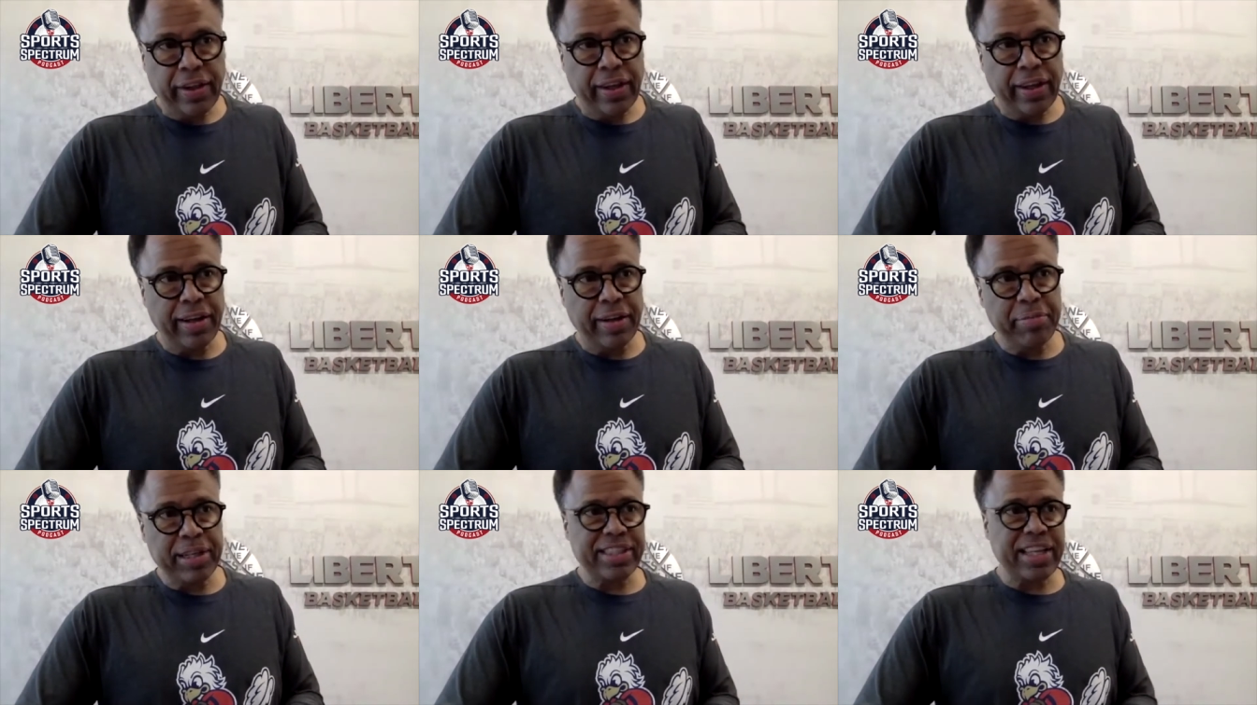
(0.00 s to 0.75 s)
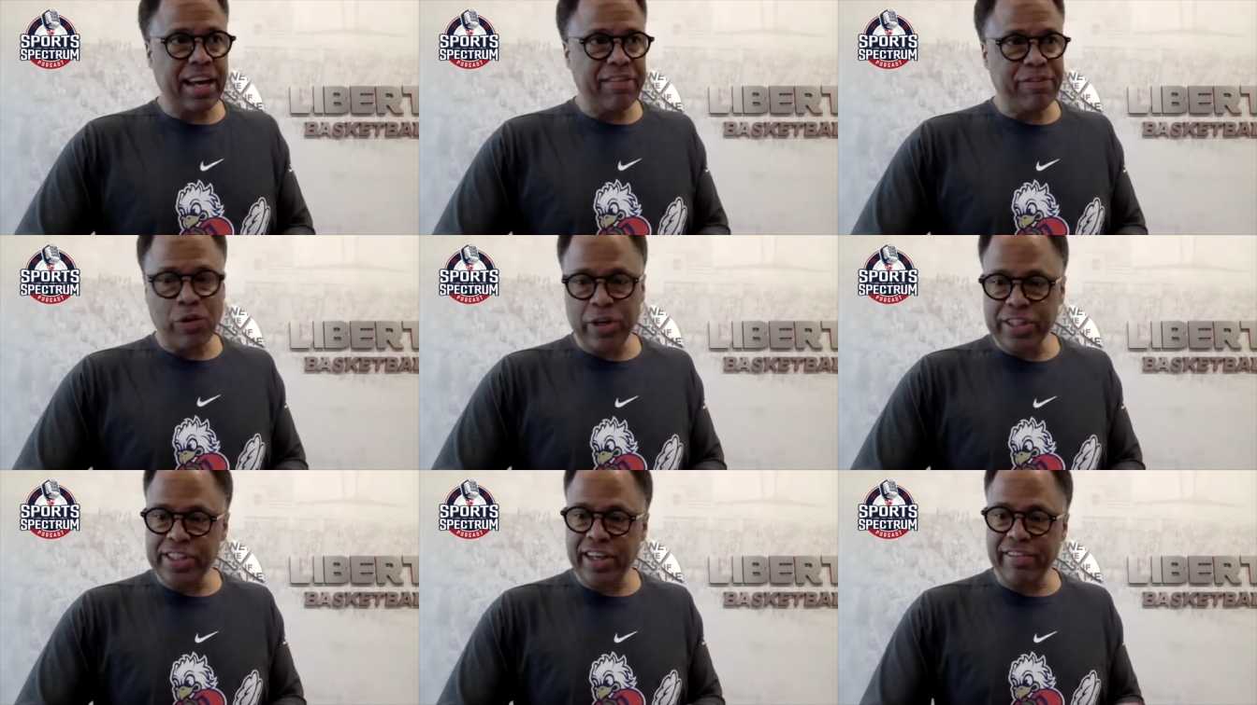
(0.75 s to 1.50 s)
He's got a
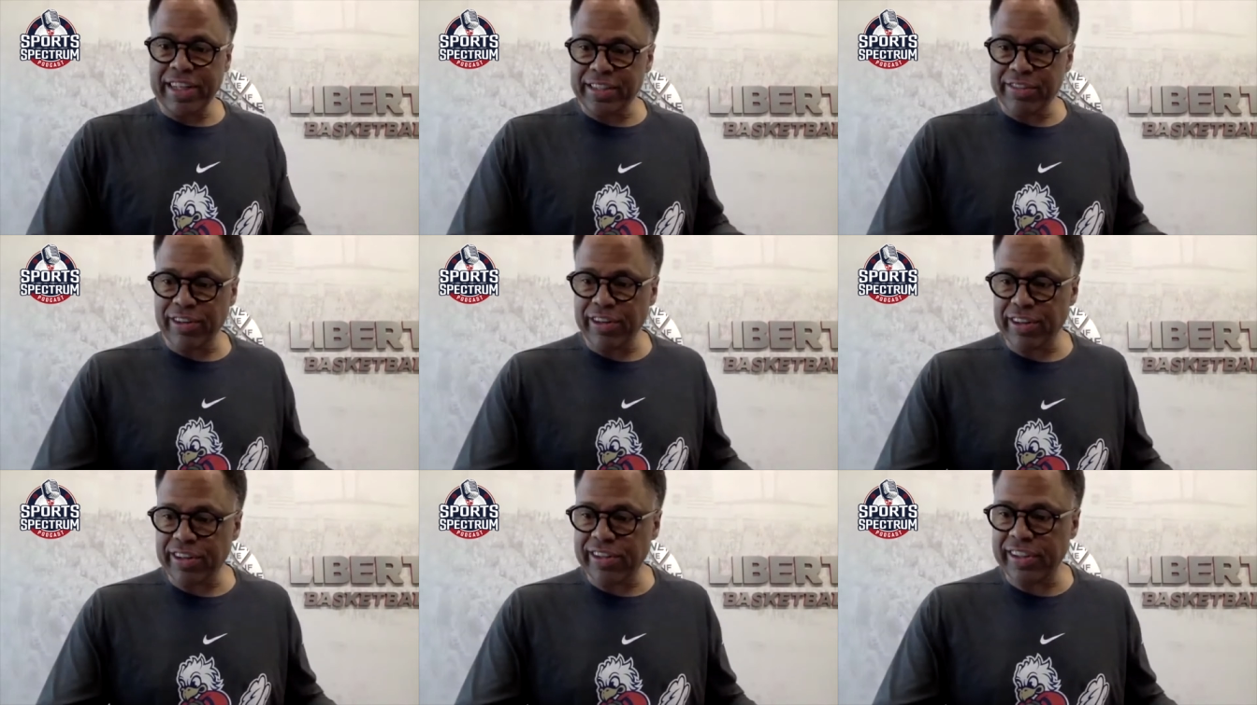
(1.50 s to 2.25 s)
47-inch vertical,